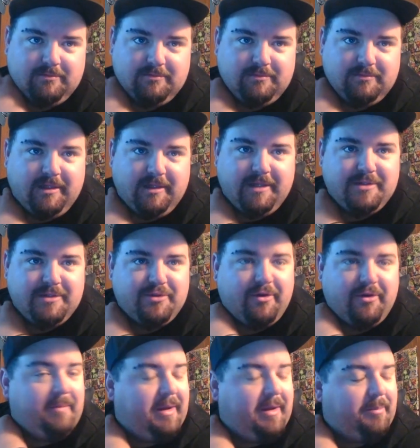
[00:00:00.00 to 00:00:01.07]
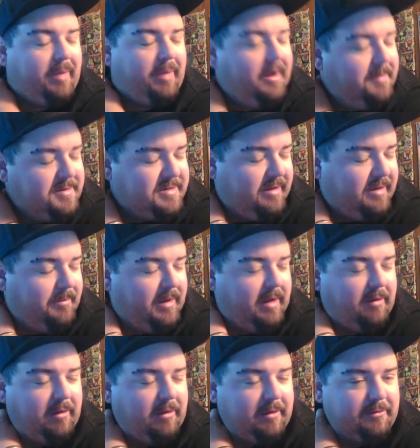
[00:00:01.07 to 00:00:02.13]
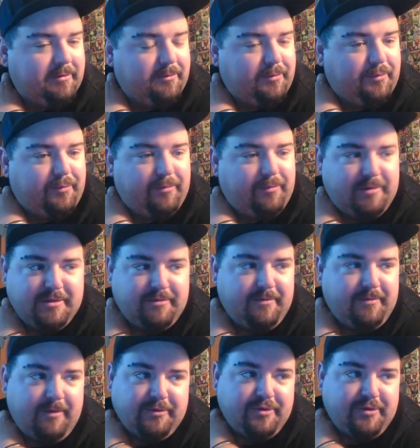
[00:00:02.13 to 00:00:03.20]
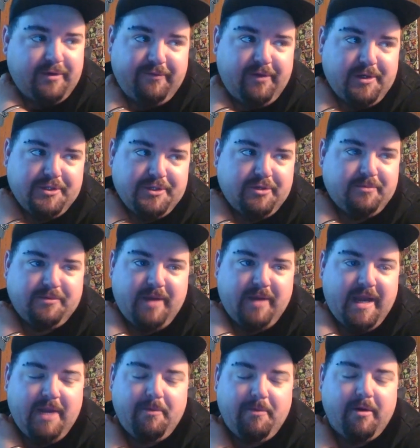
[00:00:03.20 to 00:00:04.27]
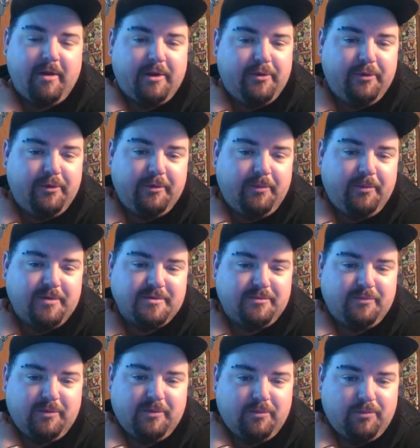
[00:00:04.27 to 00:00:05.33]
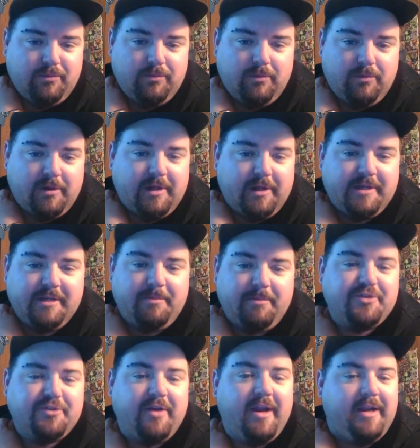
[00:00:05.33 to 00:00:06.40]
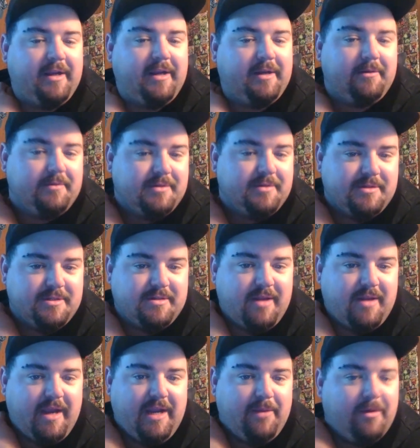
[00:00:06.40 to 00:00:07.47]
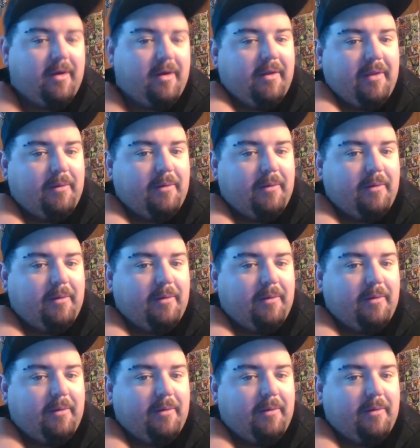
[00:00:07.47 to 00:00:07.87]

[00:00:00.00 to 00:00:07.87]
at least try and make payments somehow. I was trying to find a job anywhere I could. It wasn't with what I did my trade in. It was just anywhere that